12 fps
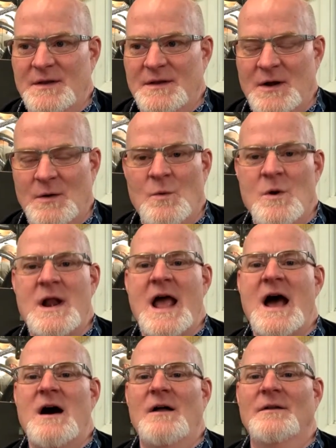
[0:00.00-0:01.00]
they're worn
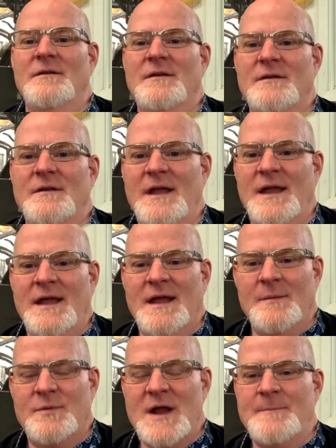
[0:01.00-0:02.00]
out,
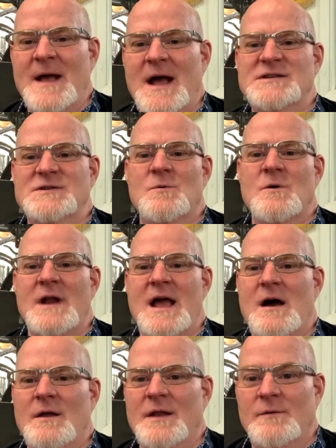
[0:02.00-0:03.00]
and brake pads are worn
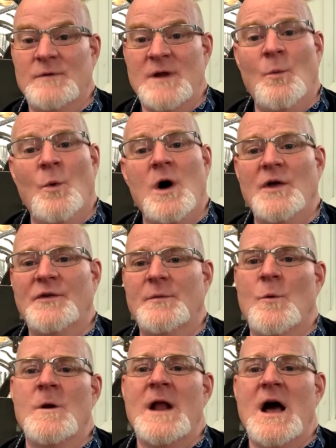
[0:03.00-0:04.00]
out, and rim walls are
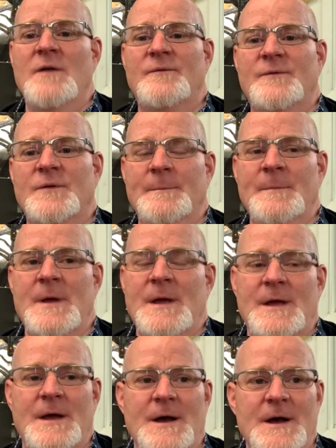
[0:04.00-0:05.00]
worn out from
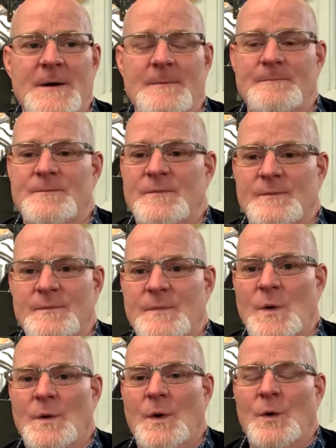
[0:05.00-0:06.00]
uh,
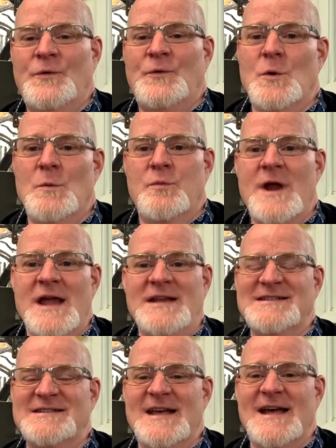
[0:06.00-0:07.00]
old school
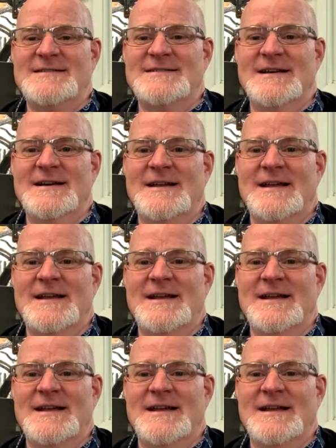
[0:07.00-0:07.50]
brakes that uh,